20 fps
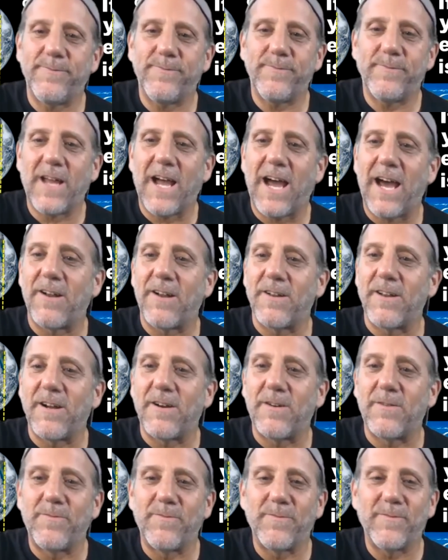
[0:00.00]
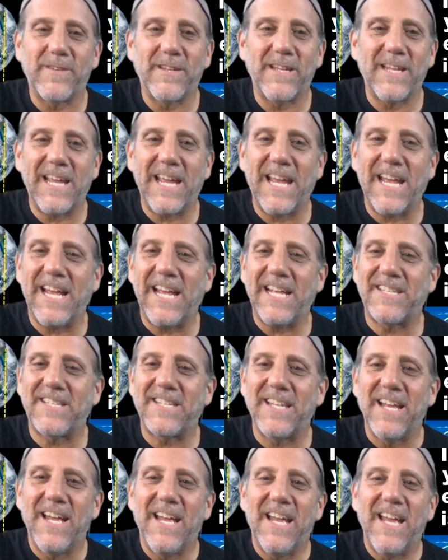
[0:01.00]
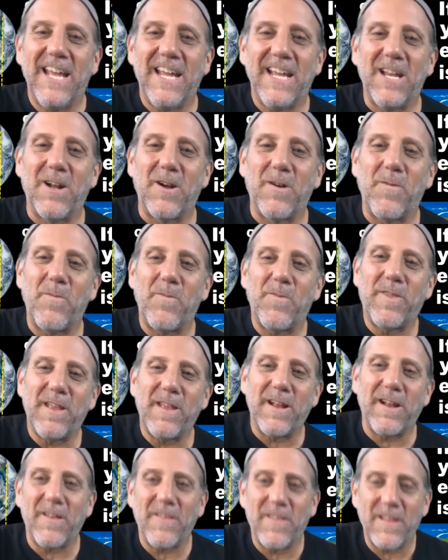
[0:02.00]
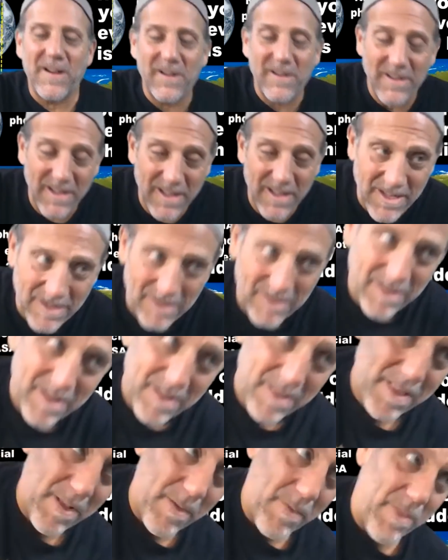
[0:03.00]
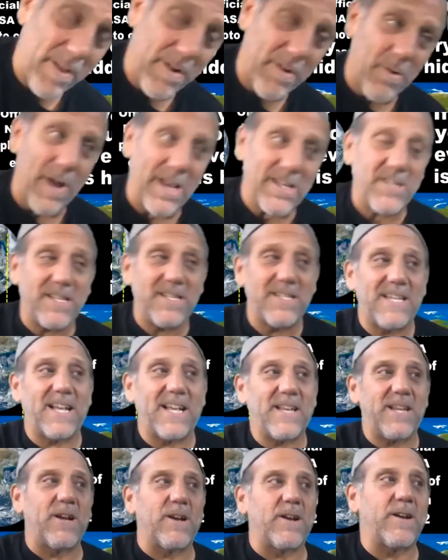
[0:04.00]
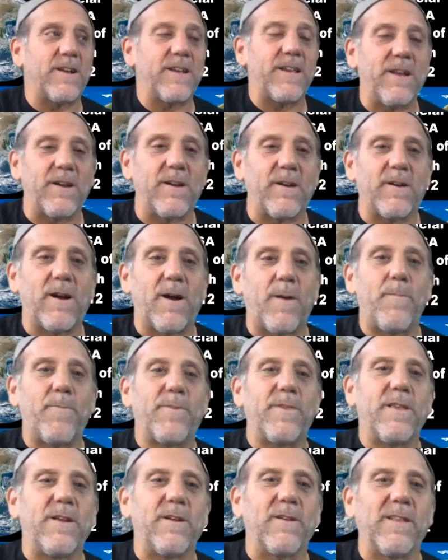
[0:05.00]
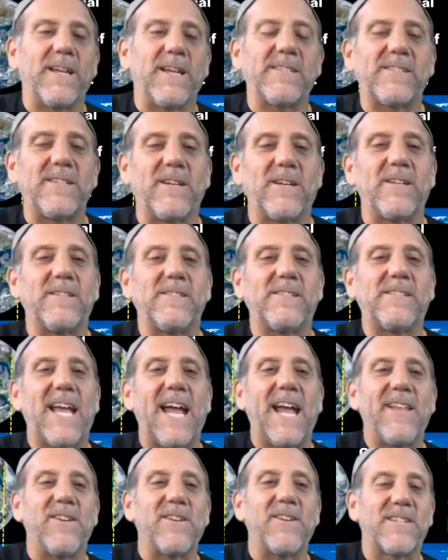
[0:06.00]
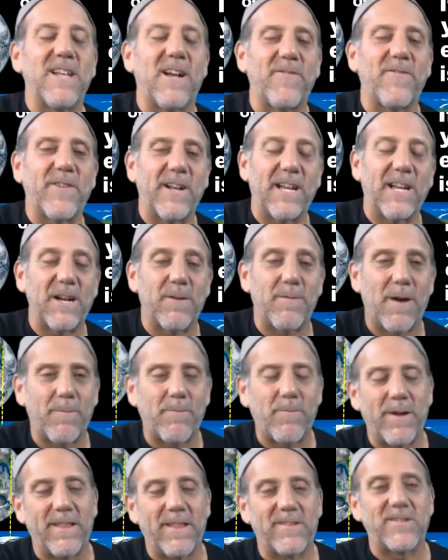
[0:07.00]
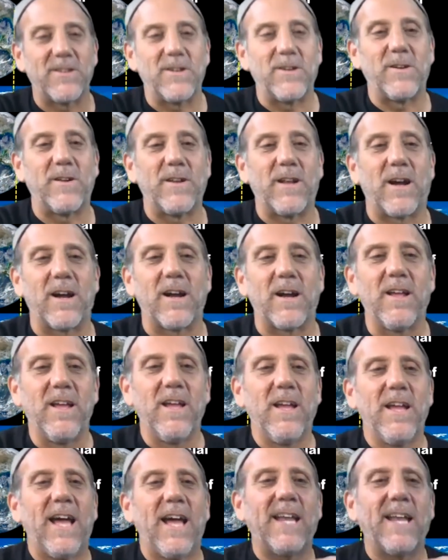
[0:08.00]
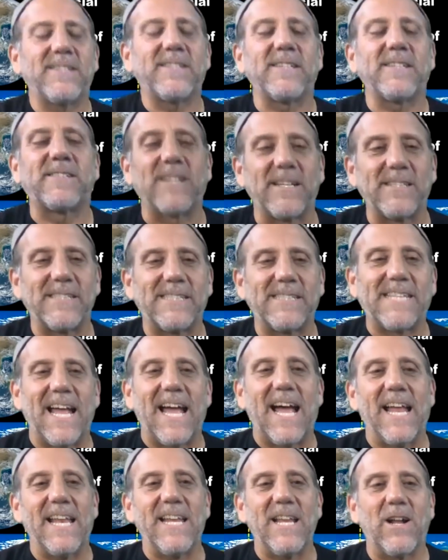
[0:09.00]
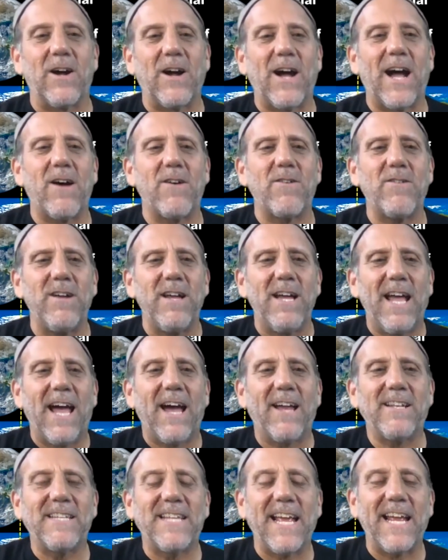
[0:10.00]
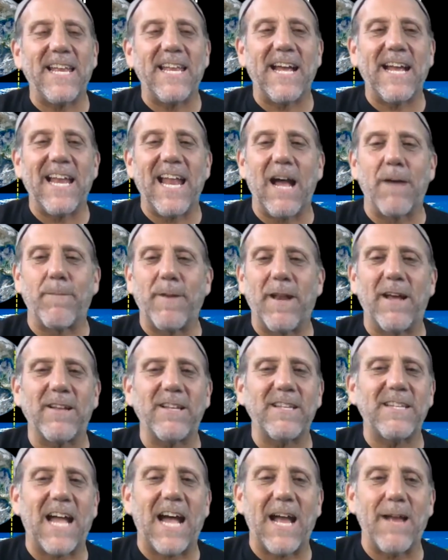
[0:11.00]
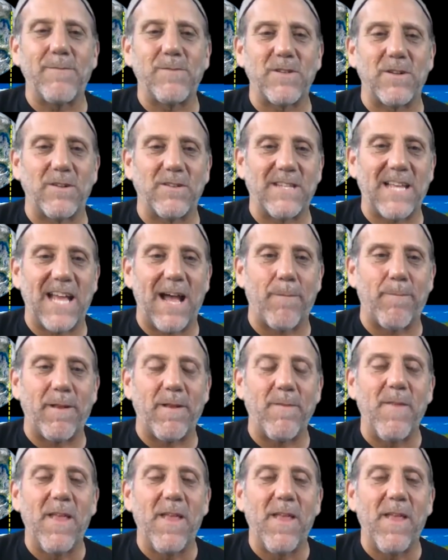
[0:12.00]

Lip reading: I don't know. It's the questions that your listeners and yourself are going to come up with soon are: how does the sun set? How do day and night happen? How do time zones happen?